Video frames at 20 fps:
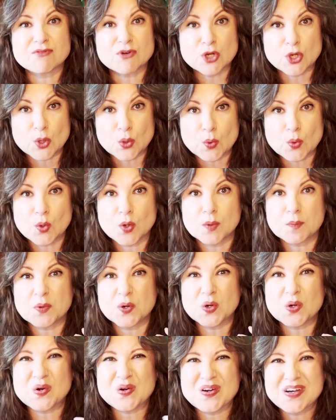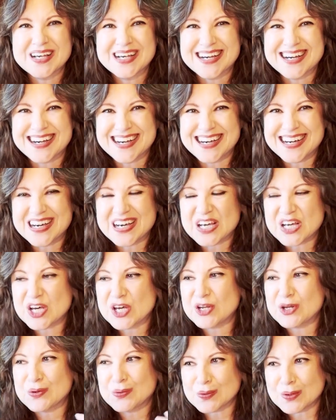of a normal
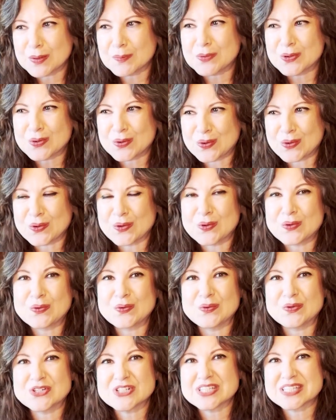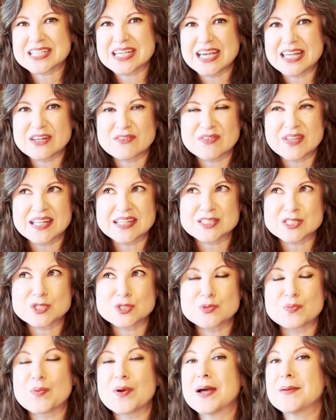girl who just kind of gets
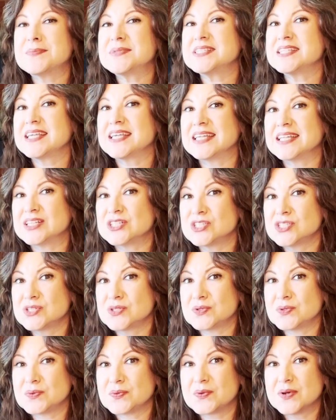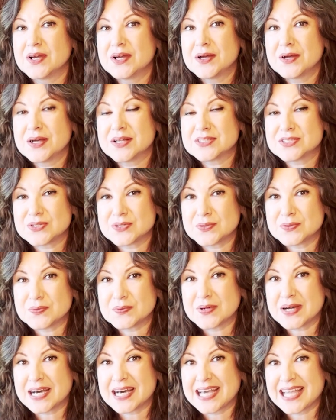swept into
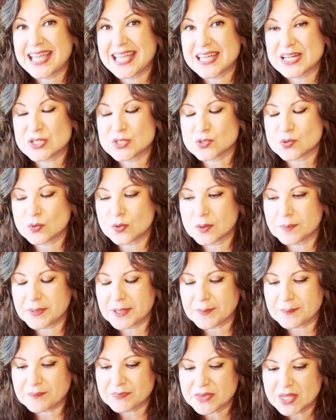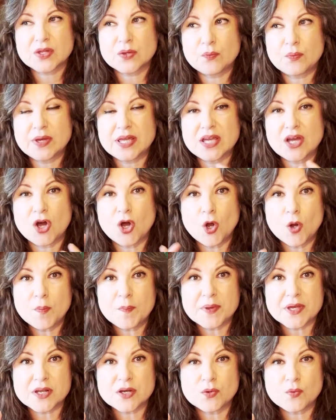Hannah's orbit. We
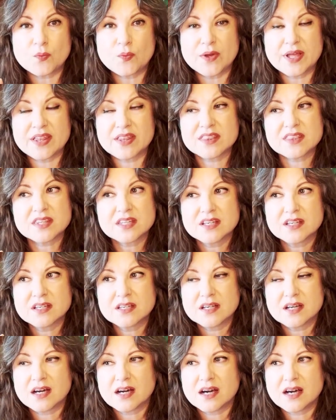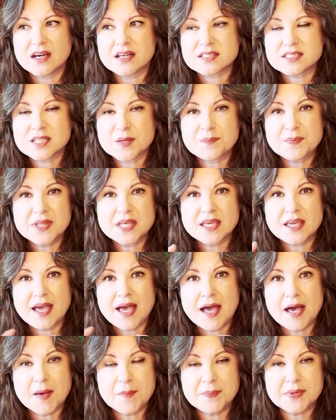open with something
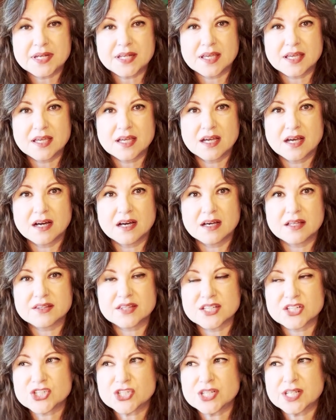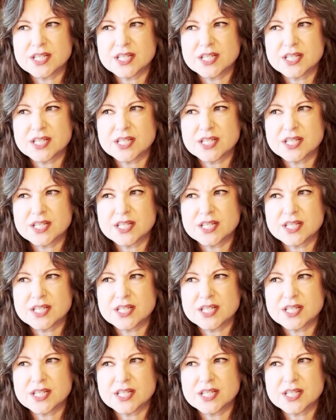happening that